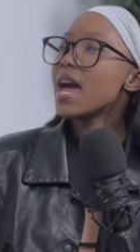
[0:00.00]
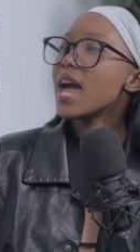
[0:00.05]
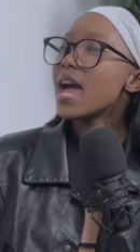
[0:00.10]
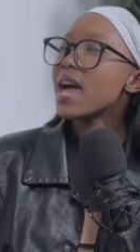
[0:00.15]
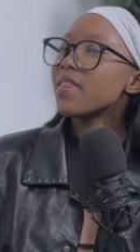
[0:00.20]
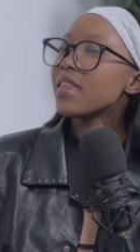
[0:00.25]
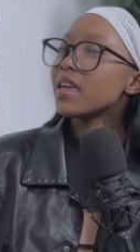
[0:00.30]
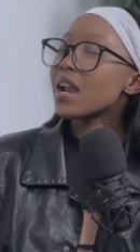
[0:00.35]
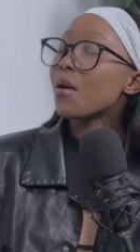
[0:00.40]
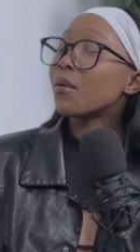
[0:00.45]

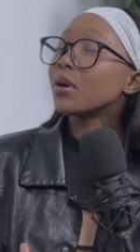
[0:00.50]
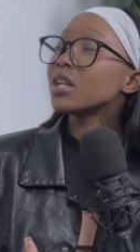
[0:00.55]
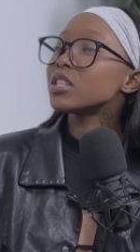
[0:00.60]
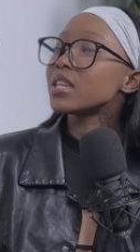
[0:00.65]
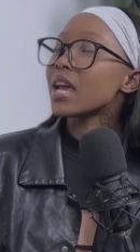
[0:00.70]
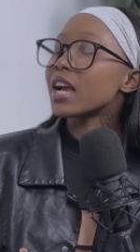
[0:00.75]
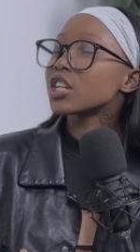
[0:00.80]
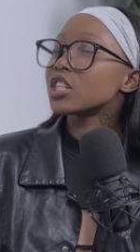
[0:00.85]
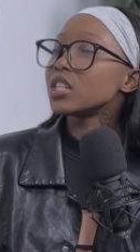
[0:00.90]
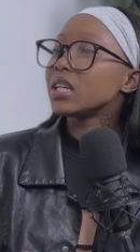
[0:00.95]
And then I wanted
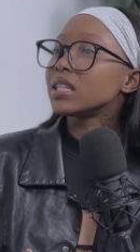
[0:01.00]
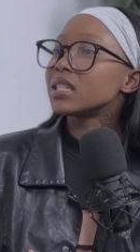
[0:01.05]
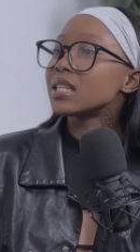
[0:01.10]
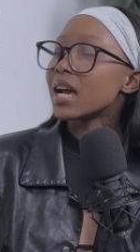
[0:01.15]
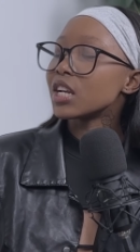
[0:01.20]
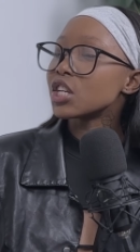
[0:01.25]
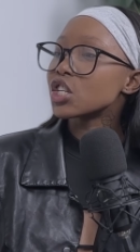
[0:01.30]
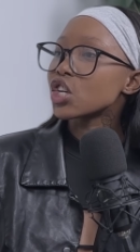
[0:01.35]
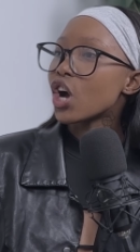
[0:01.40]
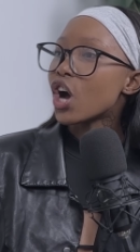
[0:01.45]
to actually
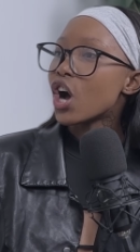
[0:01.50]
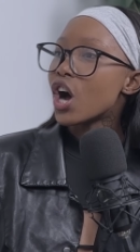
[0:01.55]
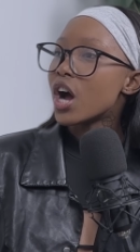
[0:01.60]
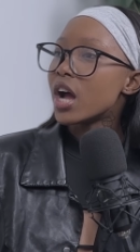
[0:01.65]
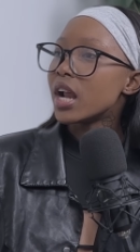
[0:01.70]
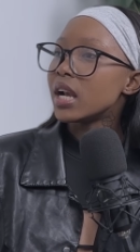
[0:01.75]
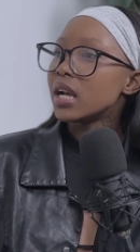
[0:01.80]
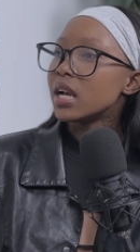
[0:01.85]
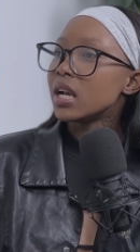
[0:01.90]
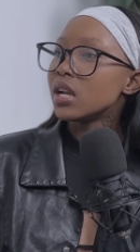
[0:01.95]
touch
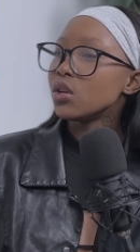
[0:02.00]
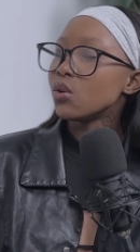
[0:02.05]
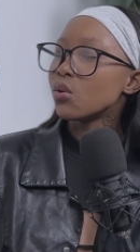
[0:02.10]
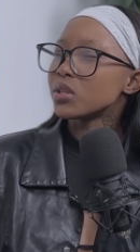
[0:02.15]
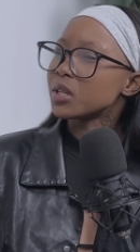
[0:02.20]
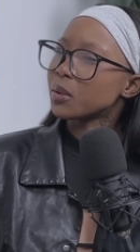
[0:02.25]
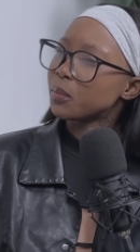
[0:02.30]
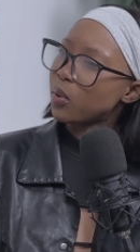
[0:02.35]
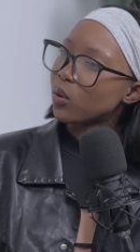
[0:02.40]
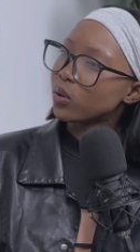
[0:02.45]
on your
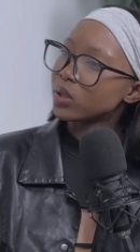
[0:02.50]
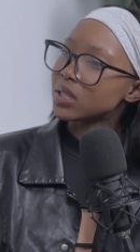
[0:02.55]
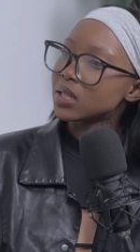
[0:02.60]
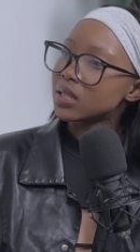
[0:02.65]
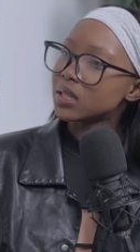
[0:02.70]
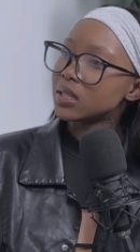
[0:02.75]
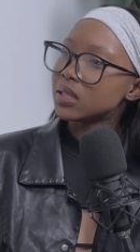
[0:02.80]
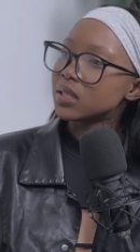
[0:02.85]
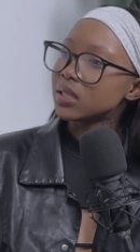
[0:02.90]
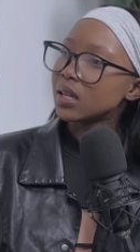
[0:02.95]

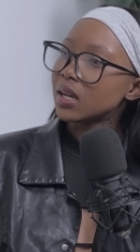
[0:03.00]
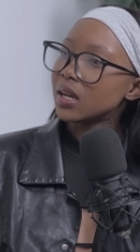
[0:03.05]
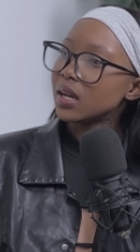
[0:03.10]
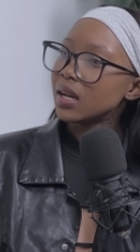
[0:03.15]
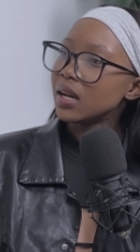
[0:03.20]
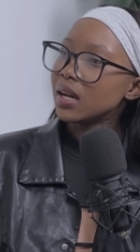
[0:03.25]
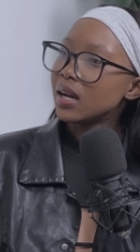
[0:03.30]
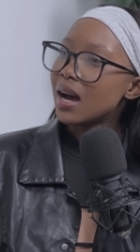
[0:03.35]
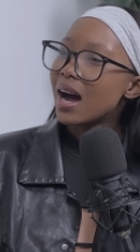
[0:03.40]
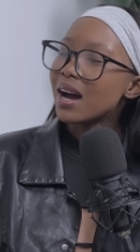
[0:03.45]
supporters. Yeah.
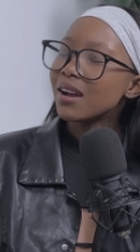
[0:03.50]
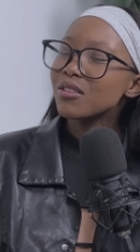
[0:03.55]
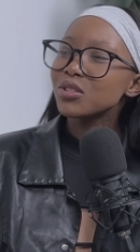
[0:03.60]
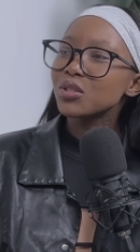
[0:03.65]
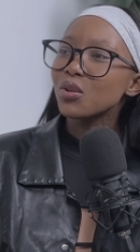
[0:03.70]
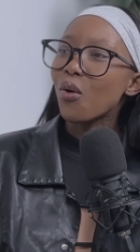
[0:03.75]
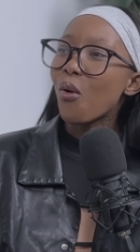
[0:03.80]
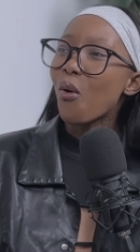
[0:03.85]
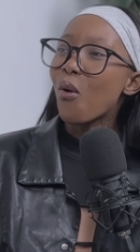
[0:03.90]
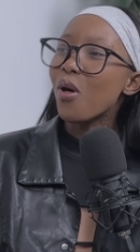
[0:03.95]
How does
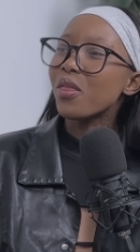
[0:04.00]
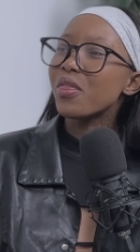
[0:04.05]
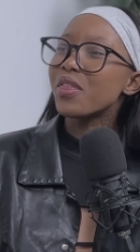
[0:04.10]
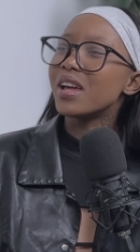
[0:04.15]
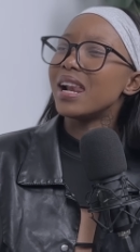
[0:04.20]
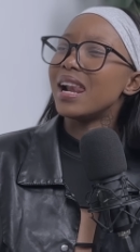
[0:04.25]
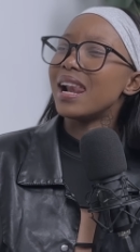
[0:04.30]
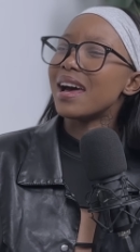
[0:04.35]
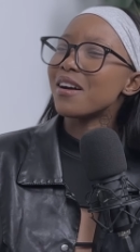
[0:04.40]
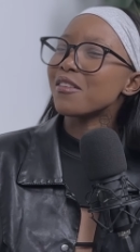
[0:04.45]
all the
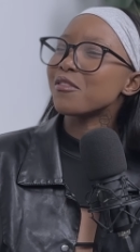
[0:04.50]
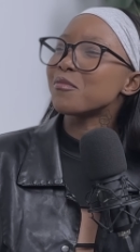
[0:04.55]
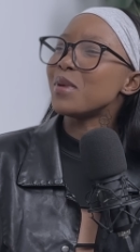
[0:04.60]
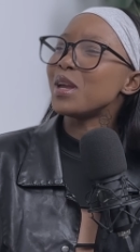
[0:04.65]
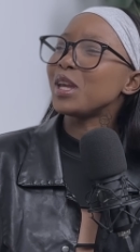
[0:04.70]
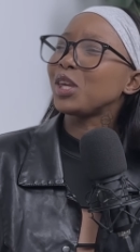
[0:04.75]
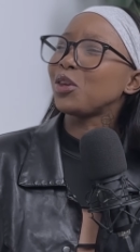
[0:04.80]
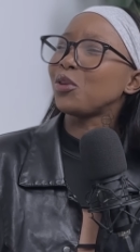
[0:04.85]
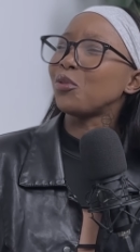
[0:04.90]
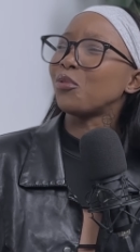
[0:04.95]
love
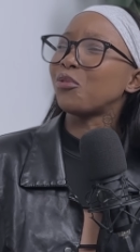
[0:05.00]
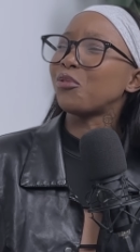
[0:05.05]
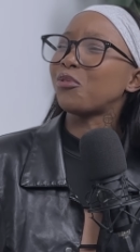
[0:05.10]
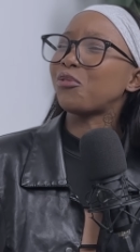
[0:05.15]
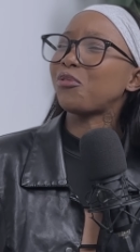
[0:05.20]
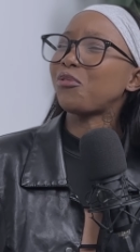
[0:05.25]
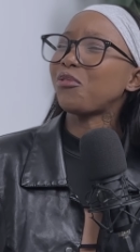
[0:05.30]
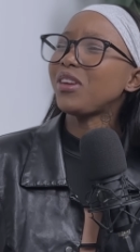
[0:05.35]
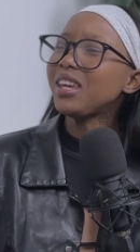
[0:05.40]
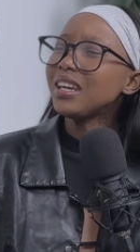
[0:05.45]
make you
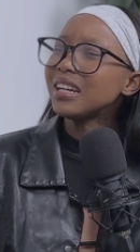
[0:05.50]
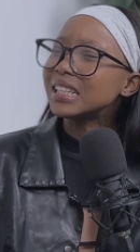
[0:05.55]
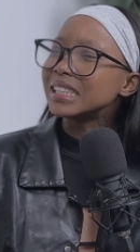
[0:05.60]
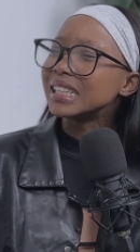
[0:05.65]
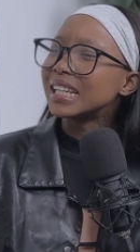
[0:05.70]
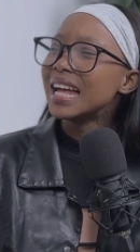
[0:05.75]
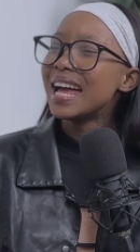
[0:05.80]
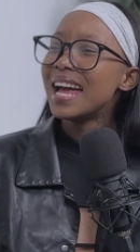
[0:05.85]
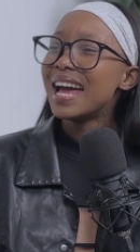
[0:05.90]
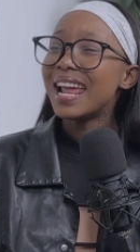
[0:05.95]

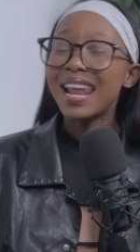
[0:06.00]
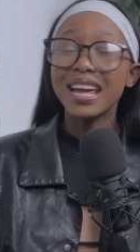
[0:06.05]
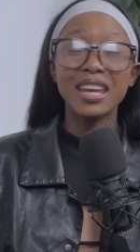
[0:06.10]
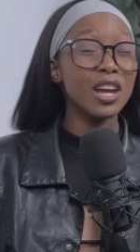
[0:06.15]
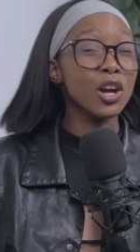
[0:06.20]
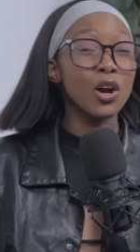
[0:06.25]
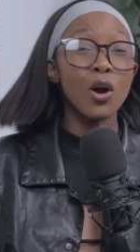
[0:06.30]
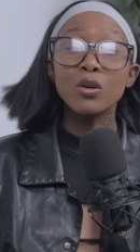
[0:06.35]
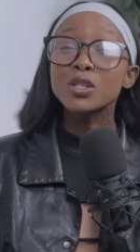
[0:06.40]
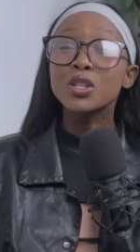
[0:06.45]
feel? Like
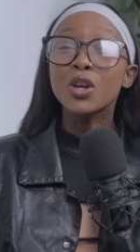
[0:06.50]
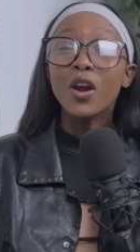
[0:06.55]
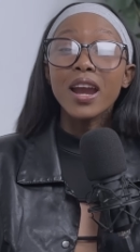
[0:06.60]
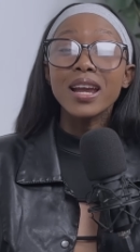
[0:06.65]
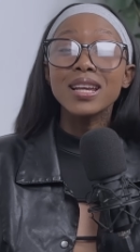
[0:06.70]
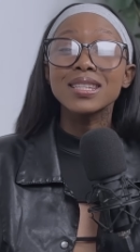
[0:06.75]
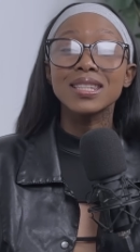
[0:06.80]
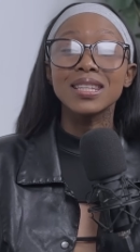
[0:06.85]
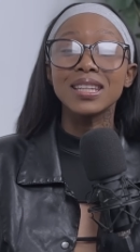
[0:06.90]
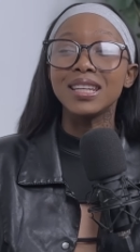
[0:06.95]
it goes
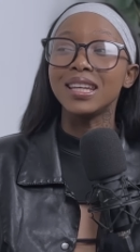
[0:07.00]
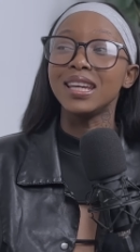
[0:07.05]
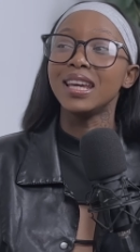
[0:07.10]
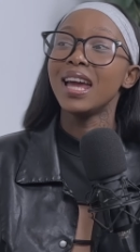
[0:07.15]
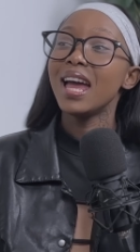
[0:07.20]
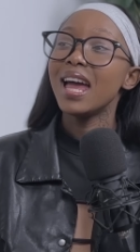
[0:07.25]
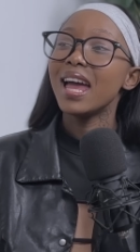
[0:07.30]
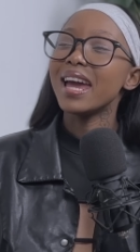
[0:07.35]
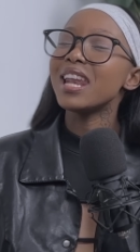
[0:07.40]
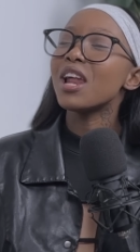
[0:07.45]
crazy.
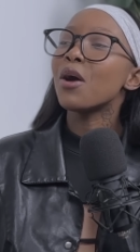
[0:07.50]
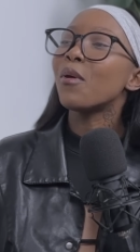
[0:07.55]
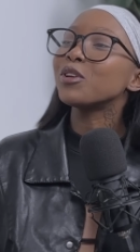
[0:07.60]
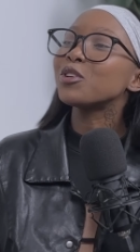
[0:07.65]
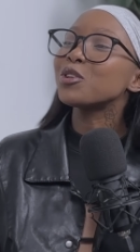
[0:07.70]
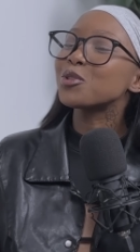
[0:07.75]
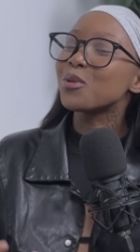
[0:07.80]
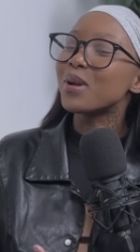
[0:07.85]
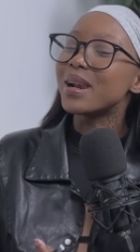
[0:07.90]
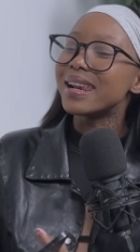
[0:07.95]
And I want
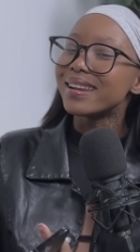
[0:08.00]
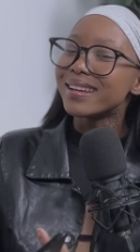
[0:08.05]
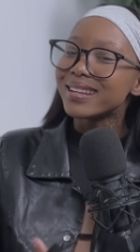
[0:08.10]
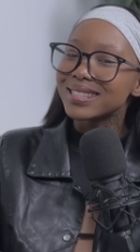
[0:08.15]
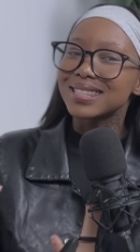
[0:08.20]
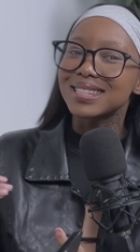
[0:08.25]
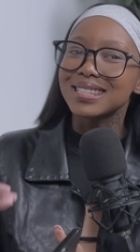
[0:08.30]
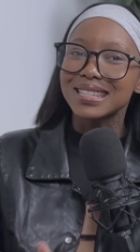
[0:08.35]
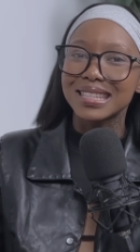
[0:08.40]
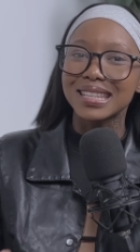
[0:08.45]
you to
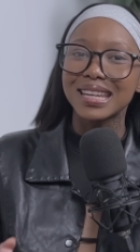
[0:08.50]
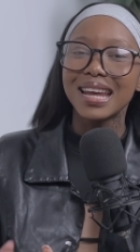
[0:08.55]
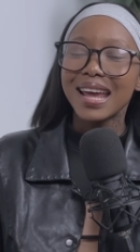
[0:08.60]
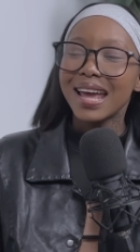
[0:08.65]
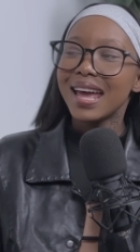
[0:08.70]
list...